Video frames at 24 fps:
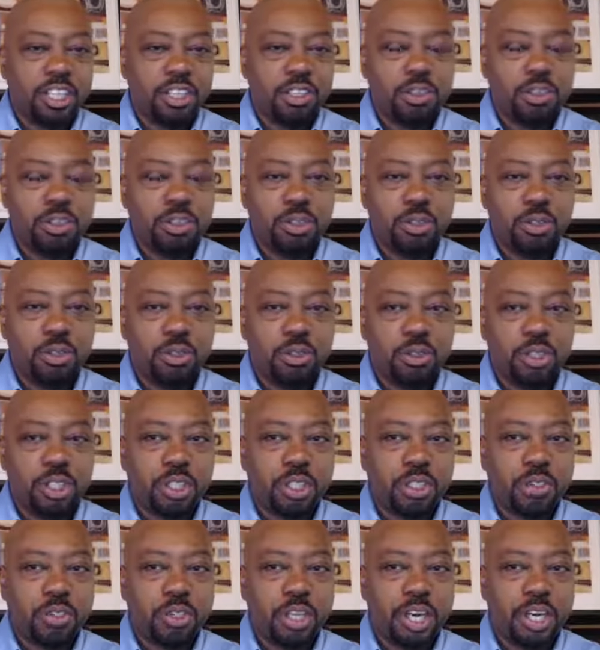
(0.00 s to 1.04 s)
you use in
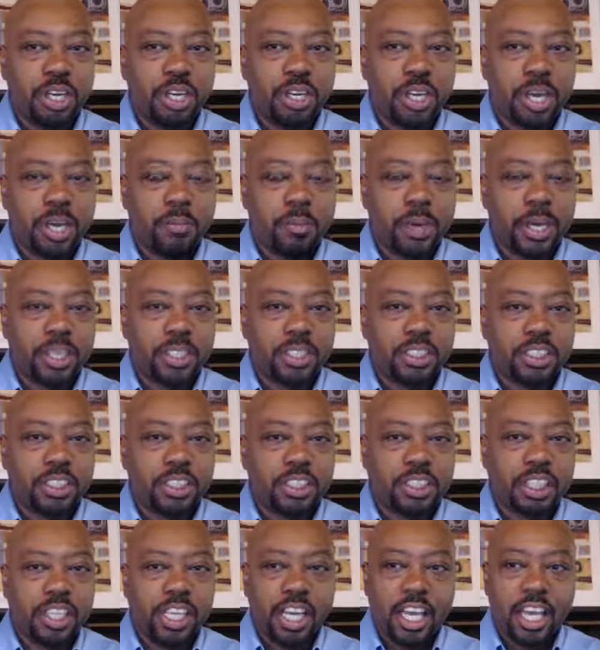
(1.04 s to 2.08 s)
your day-to-day
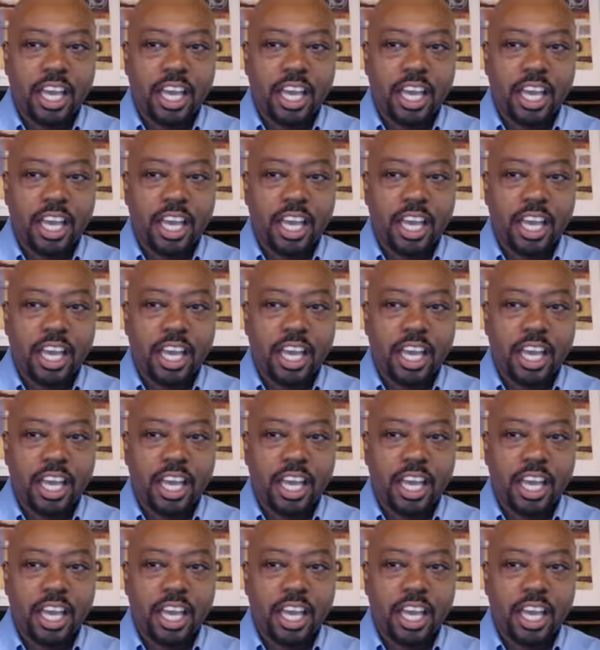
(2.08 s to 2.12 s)
basis.